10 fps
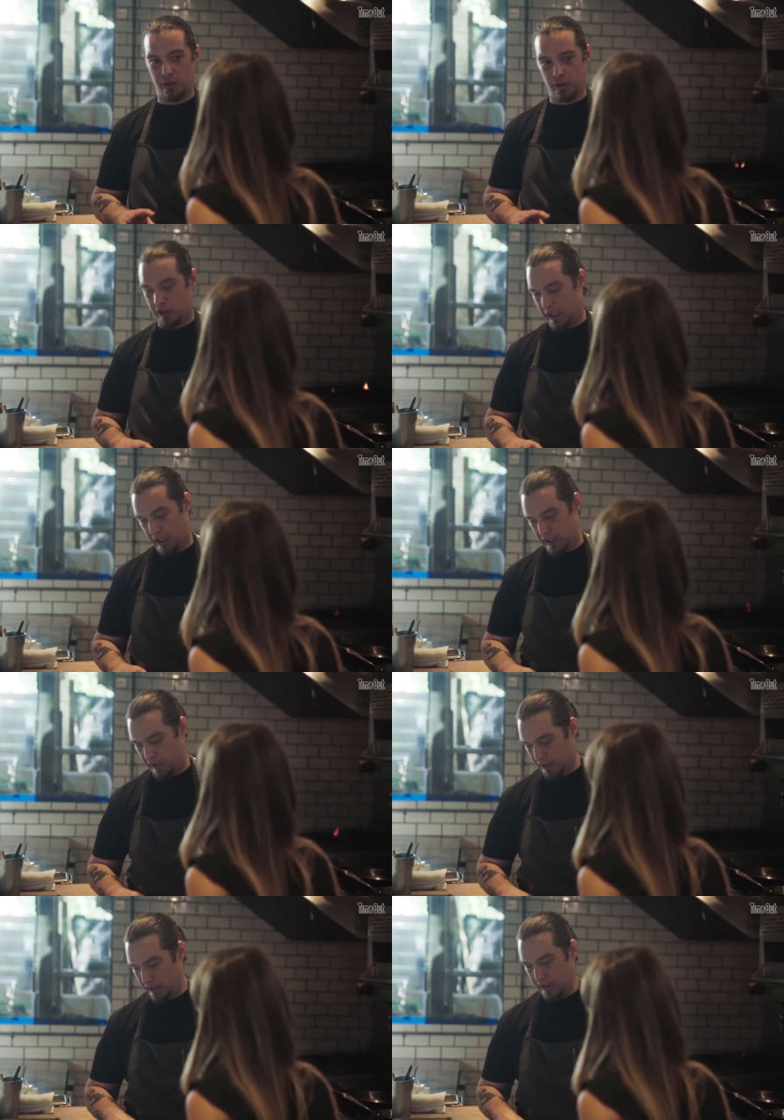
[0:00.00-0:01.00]
when you're a kid.
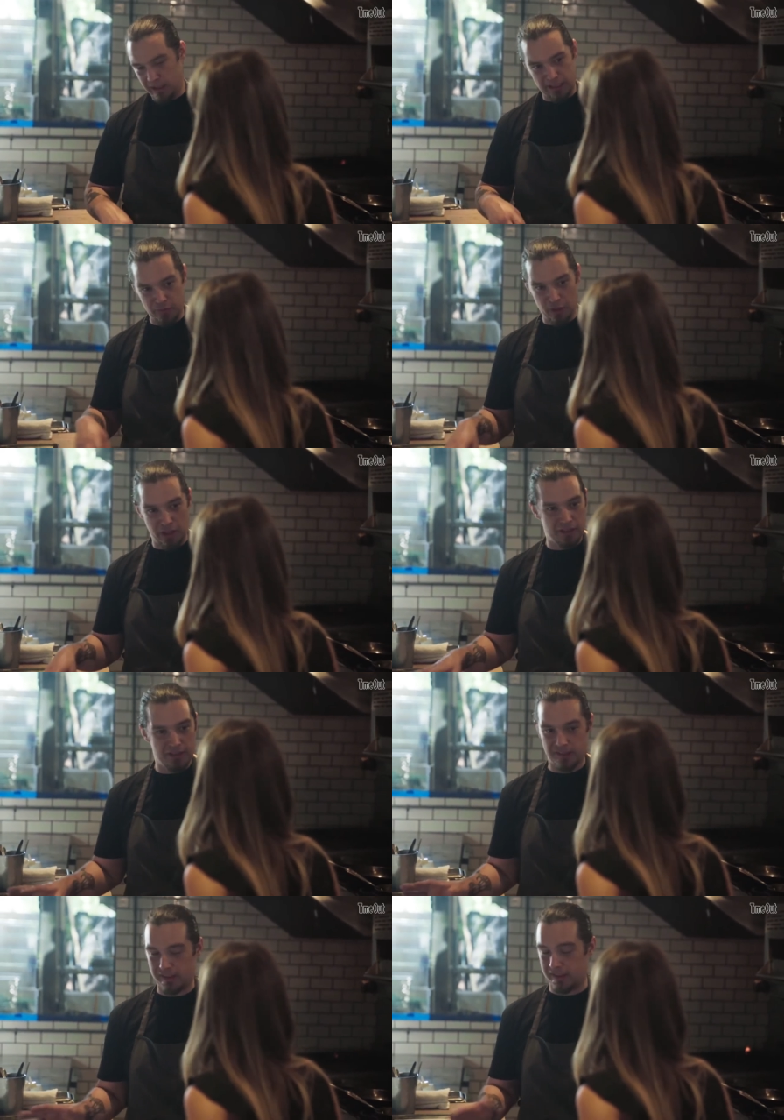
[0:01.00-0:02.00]
Okay. Liver and onions,
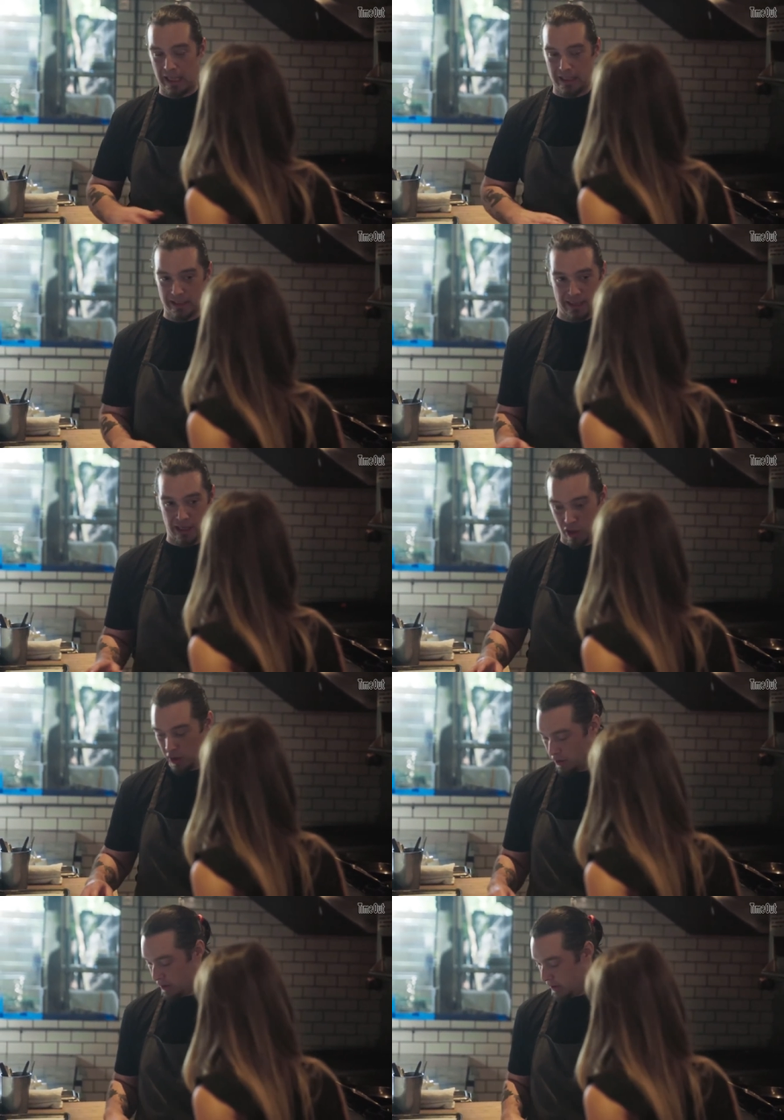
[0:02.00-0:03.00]
this is not like that at
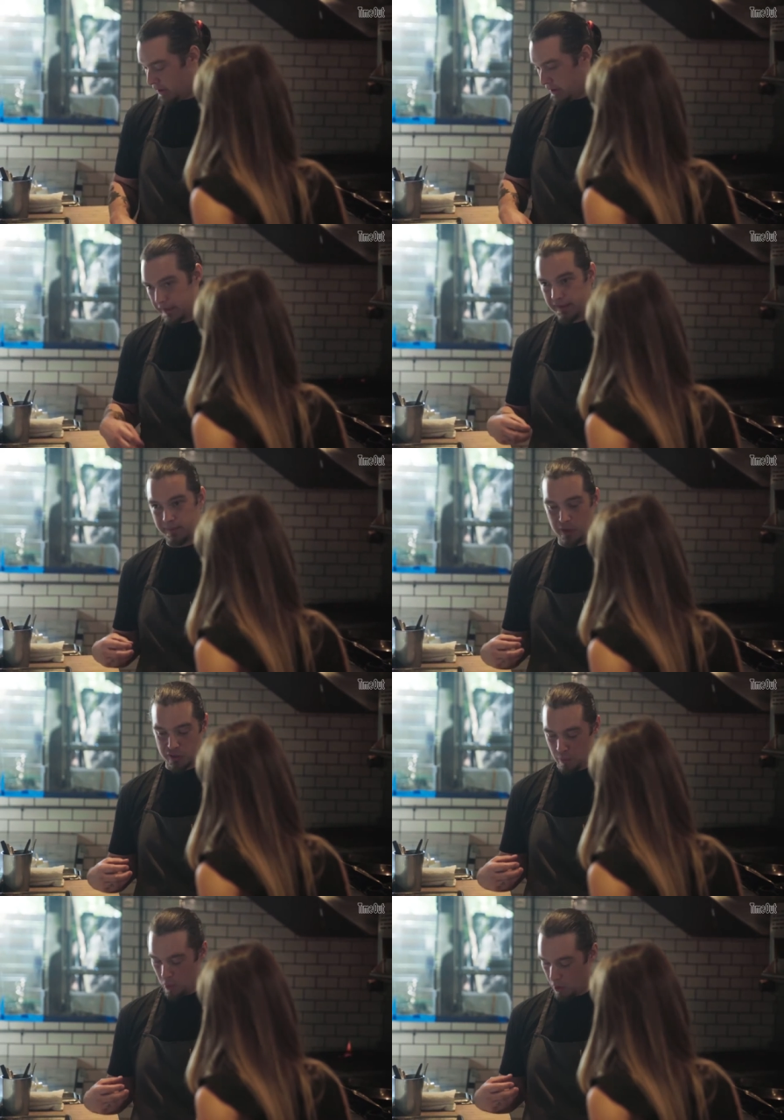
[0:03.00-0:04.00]
all. This is much
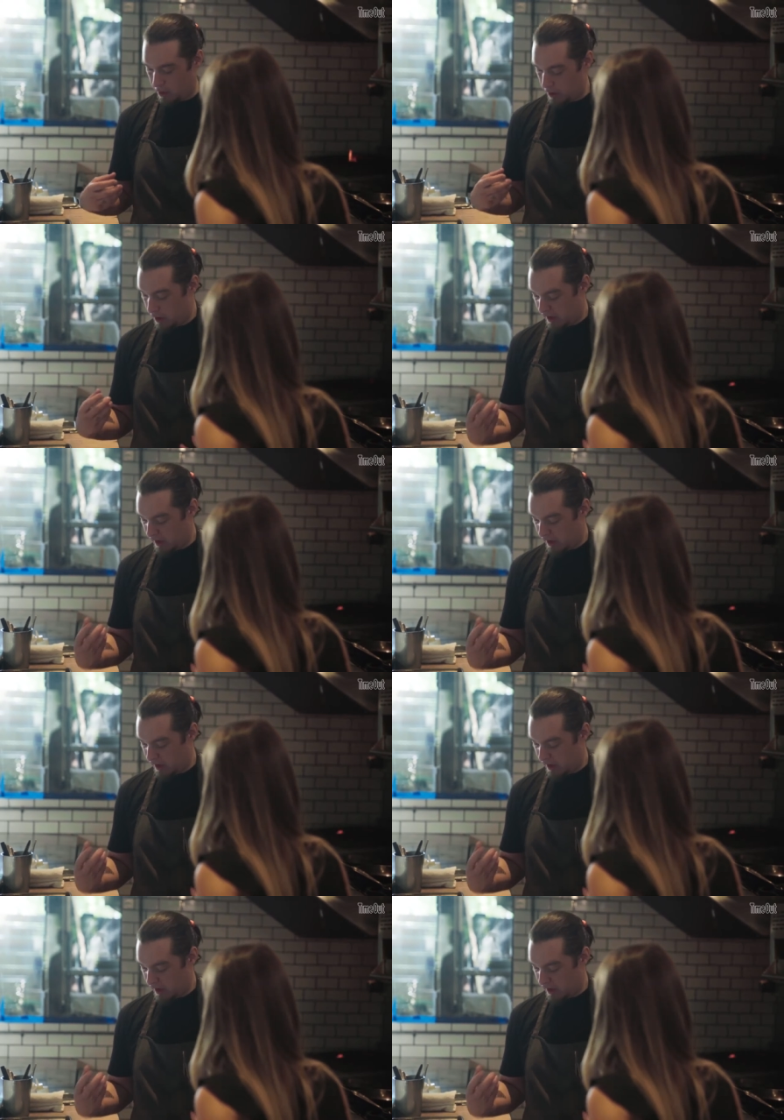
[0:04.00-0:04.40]
more